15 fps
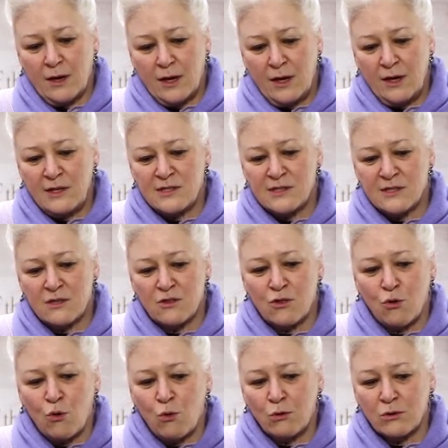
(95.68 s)
his
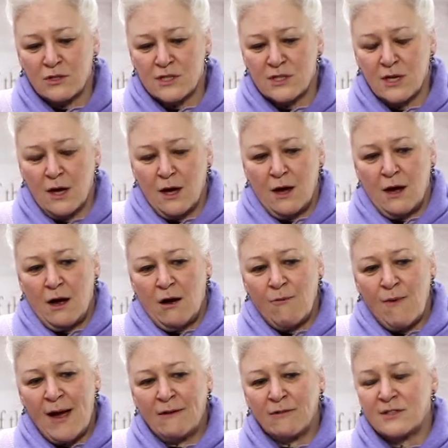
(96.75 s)
thoughts
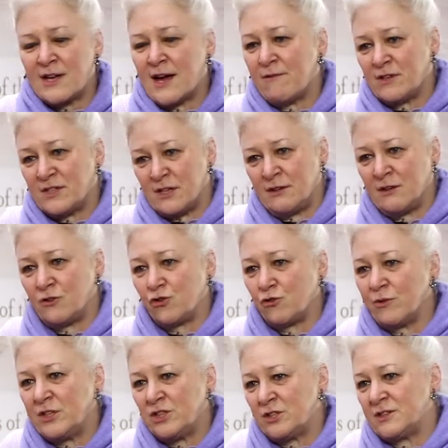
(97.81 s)
around Terezin and
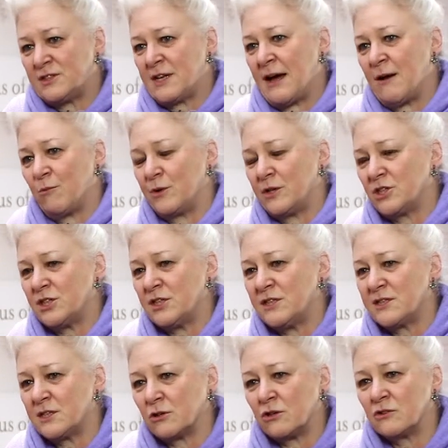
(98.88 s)
Theresienstadt, which
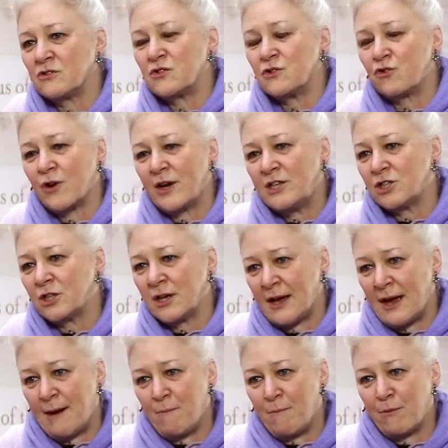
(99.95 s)
is the concentration
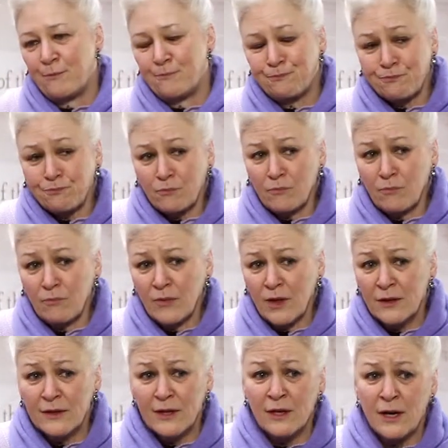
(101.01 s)
camp
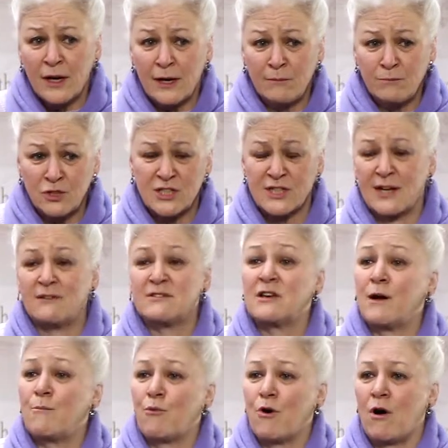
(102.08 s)
that, um, just outside